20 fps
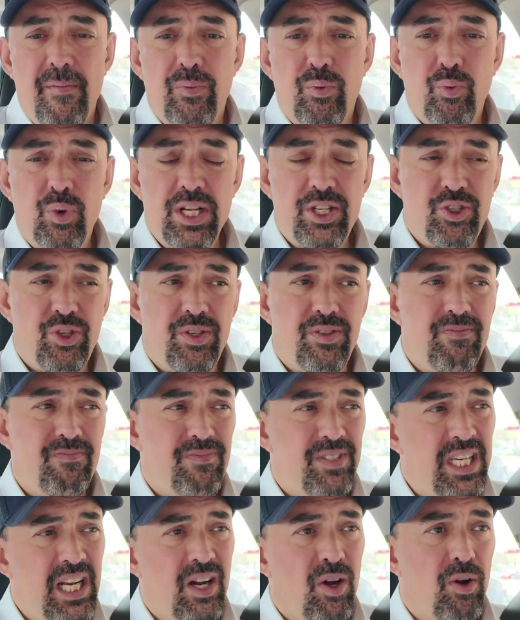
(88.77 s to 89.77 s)
which,
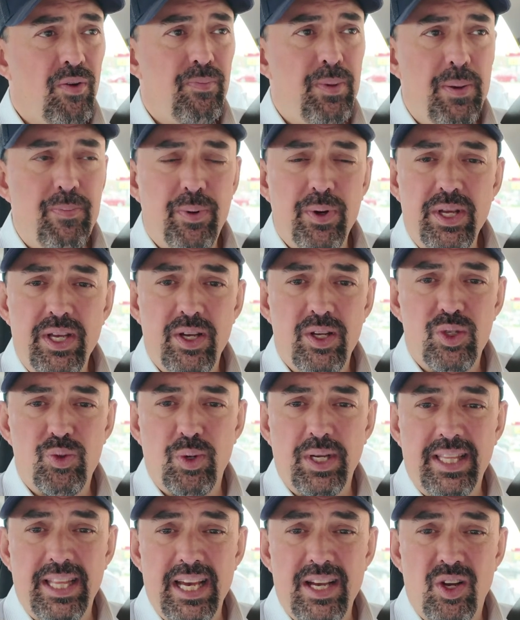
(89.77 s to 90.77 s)
you know, if people use
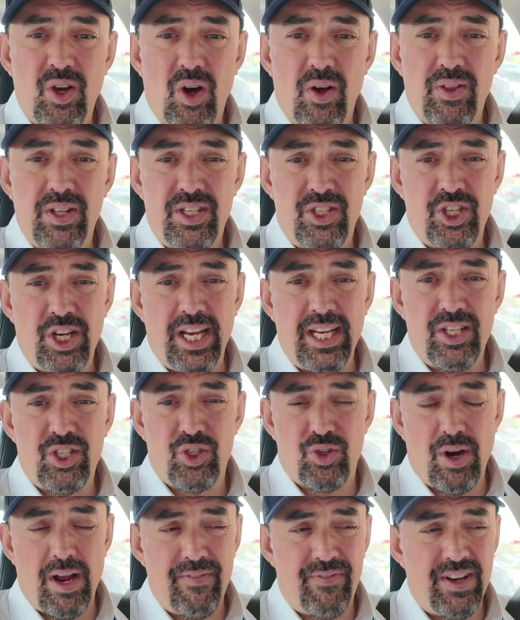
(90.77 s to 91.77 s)
what they call the Chase
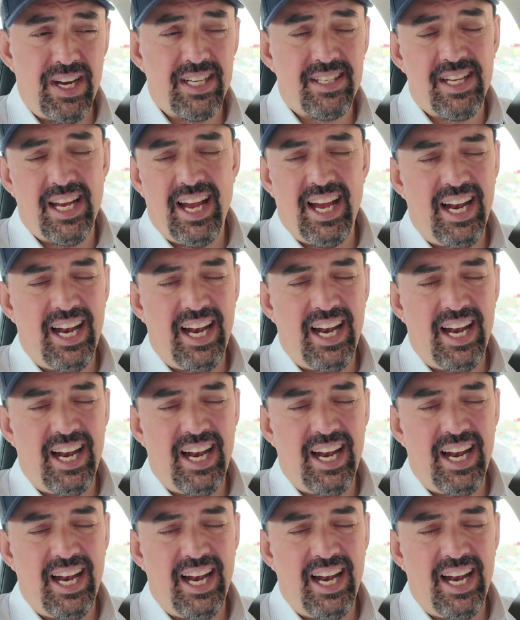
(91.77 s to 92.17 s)
trifecta,